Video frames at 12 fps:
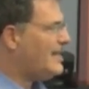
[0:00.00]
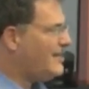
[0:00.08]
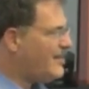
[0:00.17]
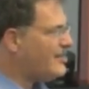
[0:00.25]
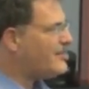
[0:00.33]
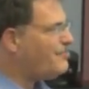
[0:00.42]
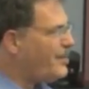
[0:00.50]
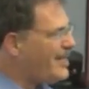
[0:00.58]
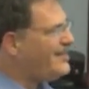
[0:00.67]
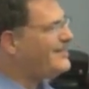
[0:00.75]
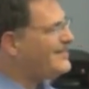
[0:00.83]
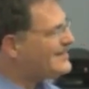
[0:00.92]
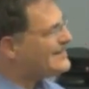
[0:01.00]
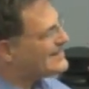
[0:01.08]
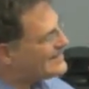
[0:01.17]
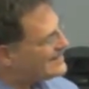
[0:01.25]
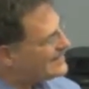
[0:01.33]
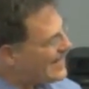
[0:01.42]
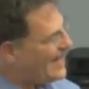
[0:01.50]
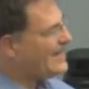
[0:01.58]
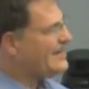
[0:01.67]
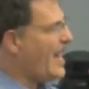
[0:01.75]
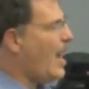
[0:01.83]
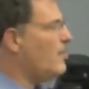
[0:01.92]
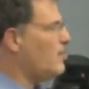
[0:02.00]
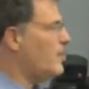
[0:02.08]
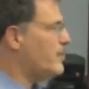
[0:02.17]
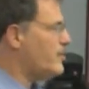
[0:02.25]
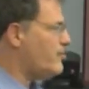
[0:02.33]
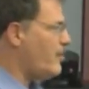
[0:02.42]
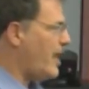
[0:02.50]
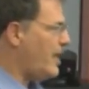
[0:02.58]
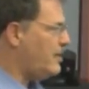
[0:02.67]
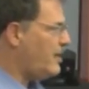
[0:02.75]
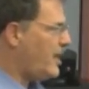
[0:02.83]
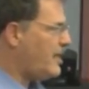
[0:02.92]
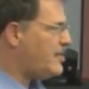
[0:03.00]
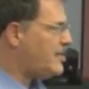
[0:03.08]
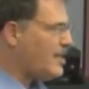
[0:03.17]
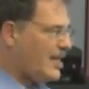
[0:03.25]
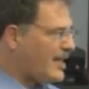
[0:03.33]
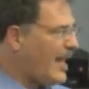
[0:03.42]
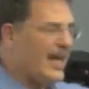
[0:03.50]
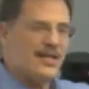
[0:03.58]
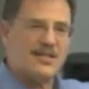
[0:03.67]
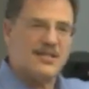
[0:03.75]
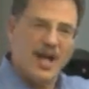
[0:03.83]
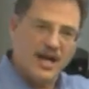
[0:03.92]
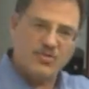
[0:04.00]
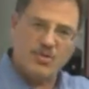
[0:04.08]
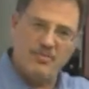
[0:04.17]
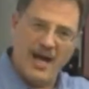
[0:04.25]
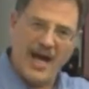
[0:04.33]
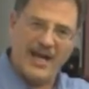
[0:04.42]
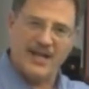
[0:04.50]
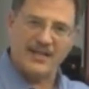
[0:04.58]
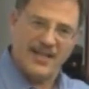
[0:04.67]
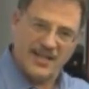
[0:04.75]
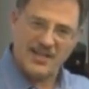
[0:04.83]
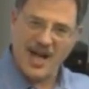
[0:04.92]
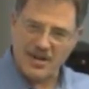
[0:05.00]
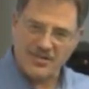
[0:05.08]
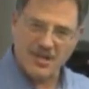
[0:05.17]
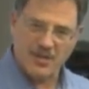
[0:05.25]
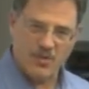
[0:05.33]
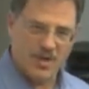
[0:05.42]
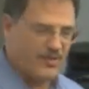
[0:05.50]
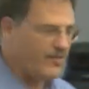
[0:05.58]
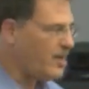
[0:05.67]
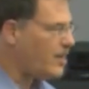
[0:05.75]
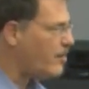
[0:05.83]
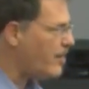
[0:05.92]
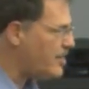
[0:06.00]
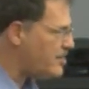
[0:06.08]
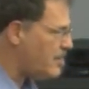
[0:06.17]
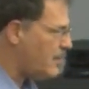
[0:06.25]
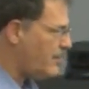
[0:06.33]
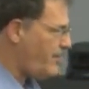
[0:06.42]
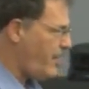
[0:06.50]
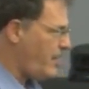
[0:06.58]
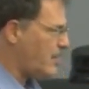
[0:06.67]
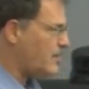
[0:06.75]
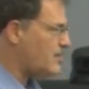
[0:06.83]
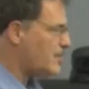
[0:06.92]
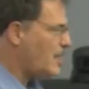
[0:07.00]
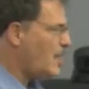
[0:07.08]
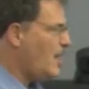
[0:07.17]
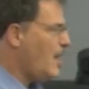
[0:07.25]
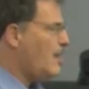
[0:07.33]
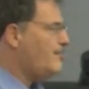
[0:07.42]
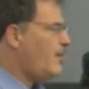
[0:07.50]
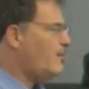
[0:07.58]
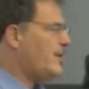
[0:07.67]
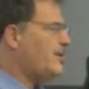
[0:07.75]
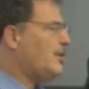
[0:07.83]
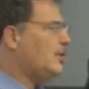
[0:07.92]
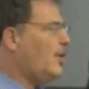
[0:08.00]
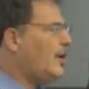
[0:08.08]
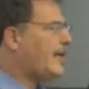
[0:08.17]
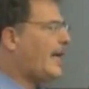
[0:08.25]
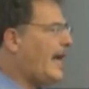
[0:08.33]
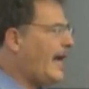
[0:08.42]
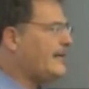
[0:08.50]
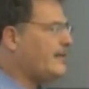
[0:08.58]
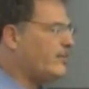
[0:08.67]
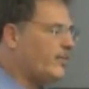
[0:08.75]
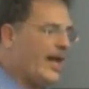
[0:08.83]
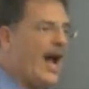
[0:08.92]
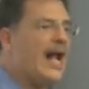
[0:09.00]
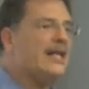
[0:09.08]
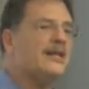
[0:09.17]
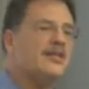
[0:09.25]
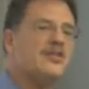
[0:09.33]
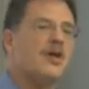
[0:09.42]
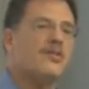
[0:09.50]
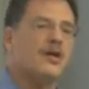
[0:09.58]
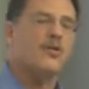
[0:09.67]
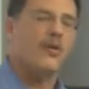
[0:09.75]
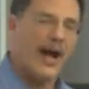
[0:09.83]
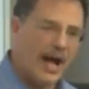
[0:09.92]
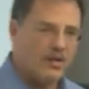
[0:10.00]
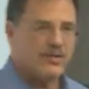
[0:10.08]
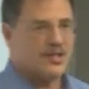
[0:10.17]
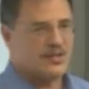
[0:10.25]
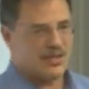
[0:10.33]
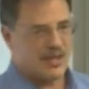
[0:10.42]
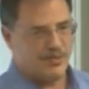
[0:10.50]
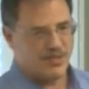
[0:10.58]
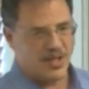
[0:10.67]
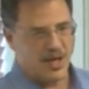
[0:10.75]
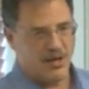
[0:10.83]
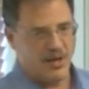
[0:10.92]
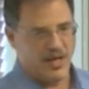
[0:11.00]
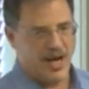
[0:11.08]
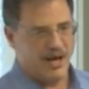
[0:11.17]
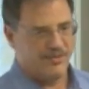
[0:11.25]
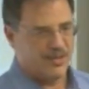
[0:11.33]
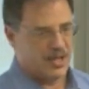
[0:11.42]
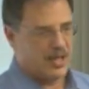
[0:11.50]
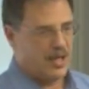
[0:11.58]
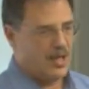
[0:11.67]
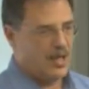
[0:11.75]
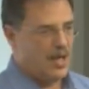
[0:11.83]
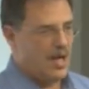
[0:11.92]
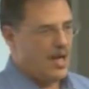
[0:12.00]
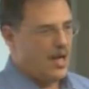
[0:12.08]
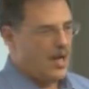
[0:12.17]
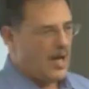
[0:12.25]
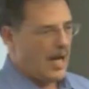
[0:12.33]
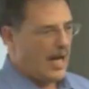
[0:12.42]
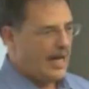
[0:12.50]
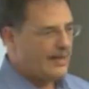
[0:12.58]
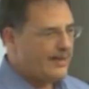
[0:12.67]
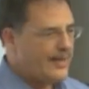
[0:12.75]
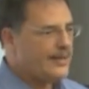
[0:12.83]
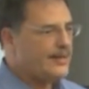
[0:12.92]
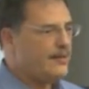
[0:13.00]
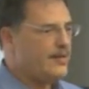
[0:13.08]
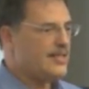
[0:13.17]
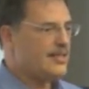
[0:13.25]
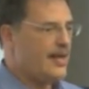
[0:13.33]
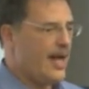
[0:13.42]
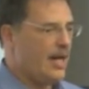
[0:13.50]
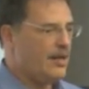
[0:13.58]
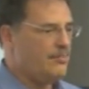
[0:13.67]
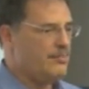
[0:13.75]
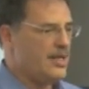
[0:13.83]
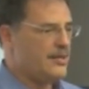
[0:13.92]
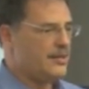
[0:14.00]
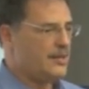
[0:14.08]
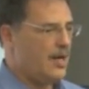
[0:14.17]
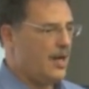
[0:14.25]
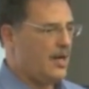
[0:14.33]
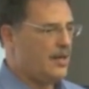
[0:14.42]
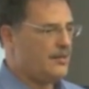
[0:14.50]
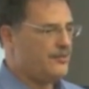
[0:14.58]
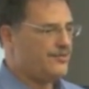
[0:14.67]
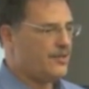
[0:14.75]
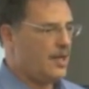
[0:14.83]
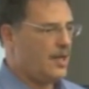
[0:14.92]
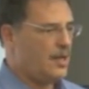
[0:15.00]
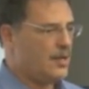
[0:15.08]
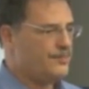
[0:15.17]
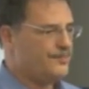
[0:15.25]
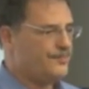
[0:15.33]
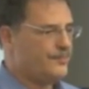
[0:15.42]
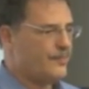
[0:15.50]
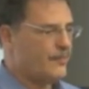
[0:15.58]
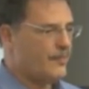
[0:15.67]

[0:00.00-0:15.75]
there's been a downward trend. It's again, it's not dramatic. That's actually one of the interesting things. But when you look at the realities on the ground in sub-Saharan Africa, I think there is an element of um,